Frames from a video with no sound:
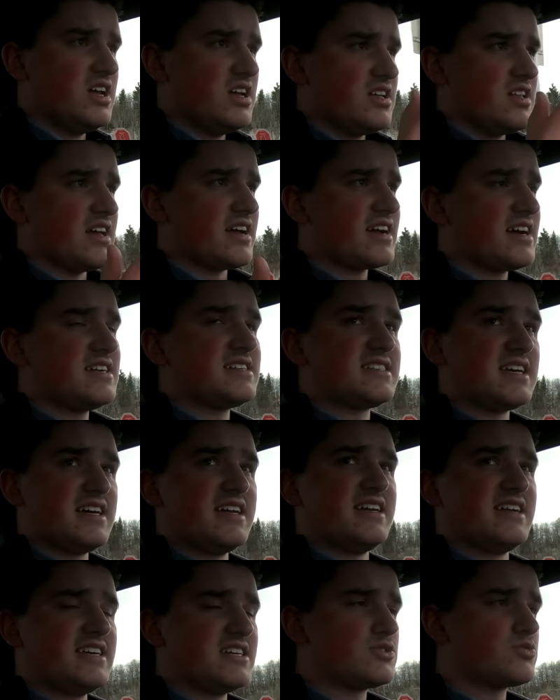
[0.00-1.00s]
Like I said,
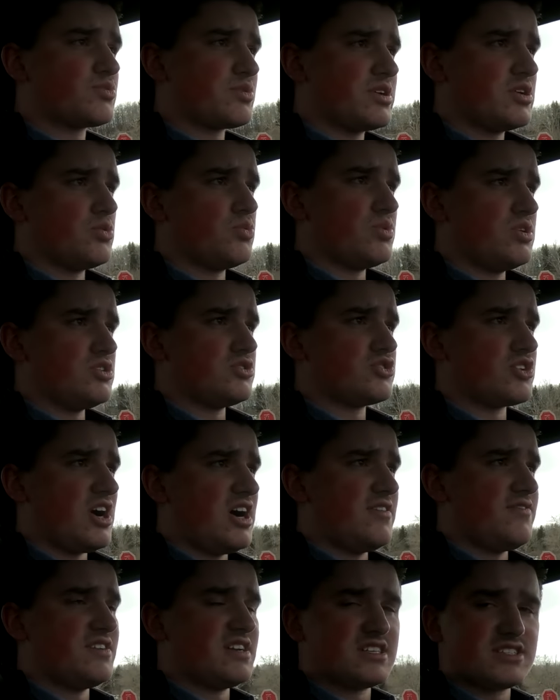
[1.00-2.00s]
it is rear-wheel
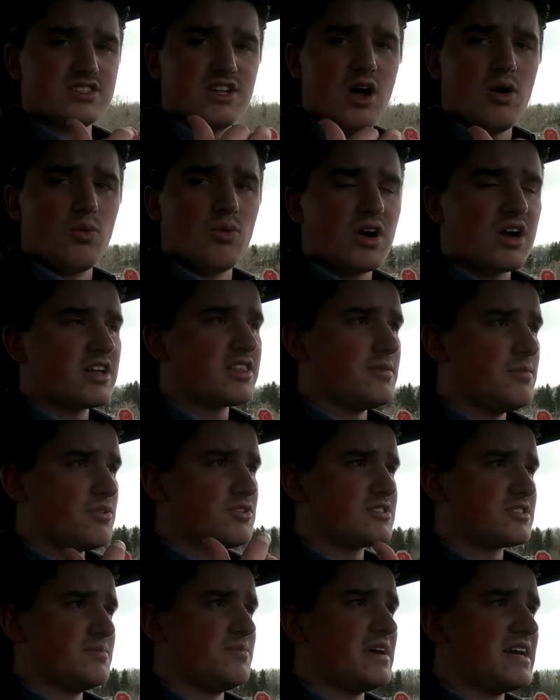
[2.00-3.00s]
drive, and it's not wearing the
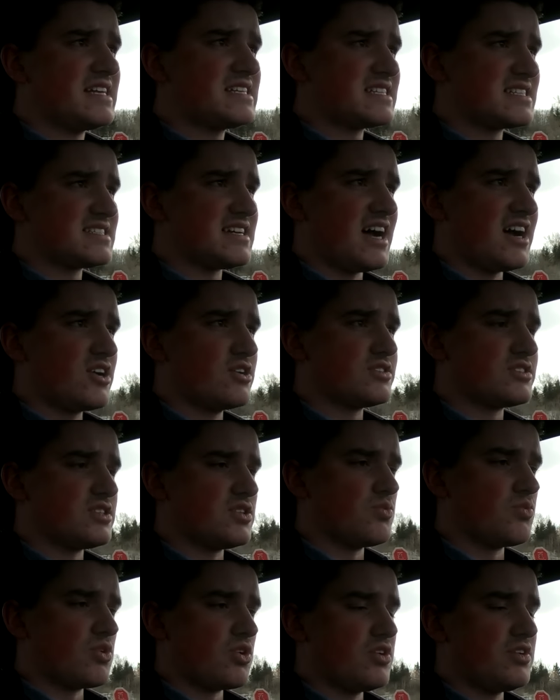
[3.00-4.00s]
most amazing tires in
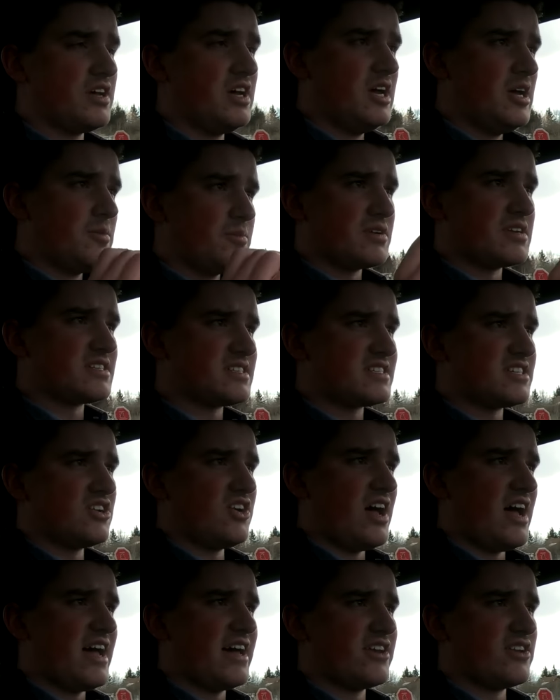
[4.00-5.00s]
the world, but it still
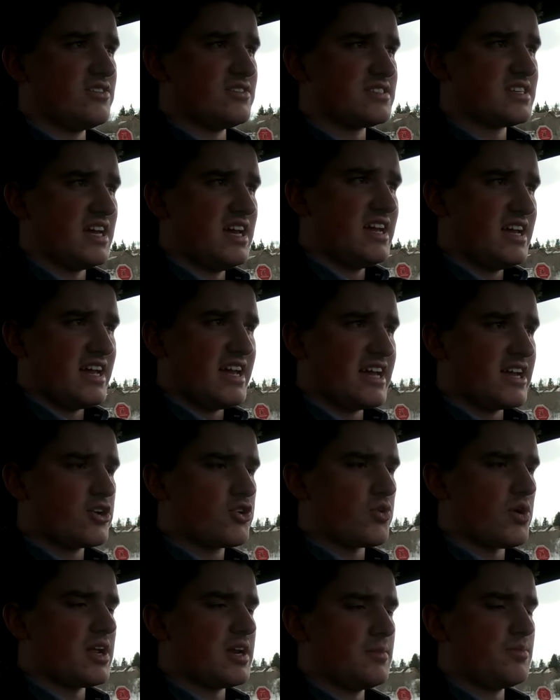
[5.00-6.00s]
handles
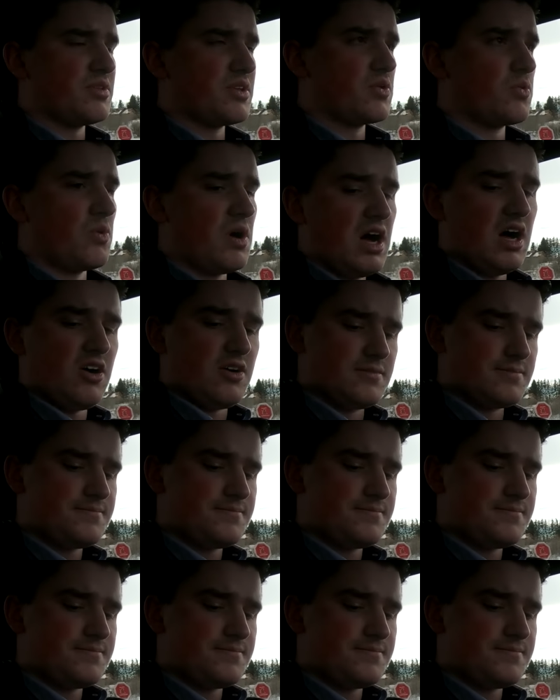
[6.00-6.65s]
incredibly well.